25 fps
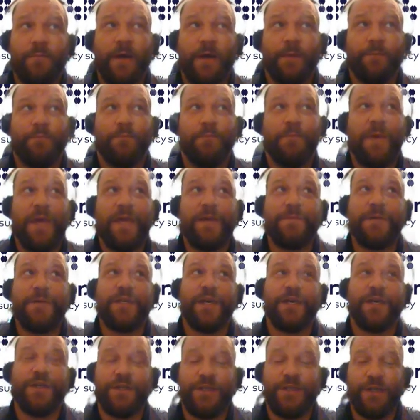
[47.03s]

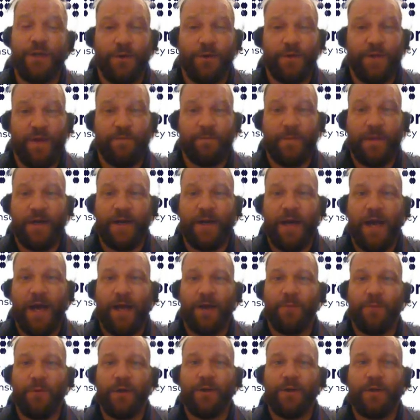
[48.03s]
maybe a year. They've been in
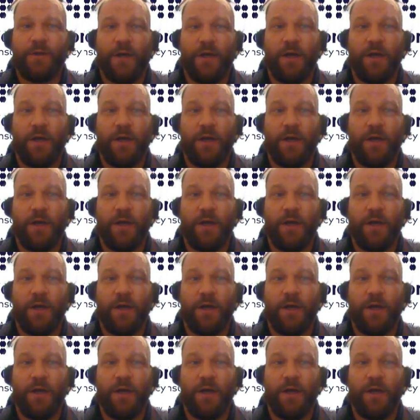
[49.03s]
Iowa.